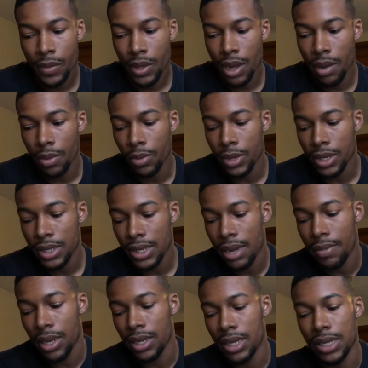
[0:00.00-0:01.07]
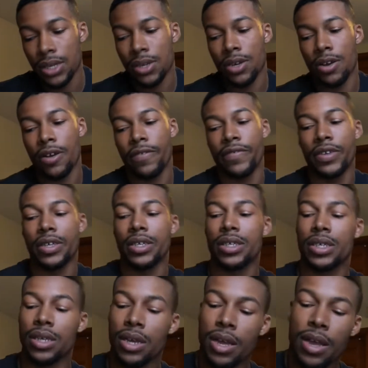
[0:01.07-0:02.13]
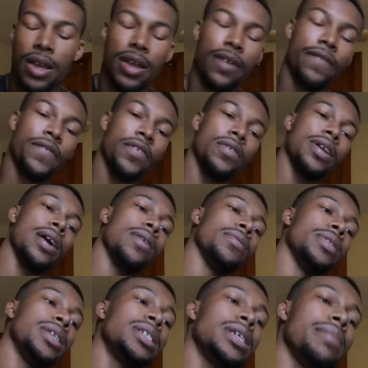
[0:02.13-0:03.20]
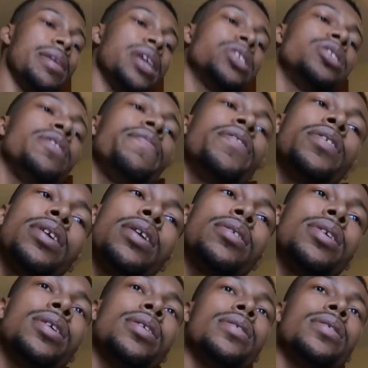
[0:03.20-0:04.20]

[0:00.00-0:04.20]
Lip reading: Went inside my liaison office, filled out. This time I actually filled out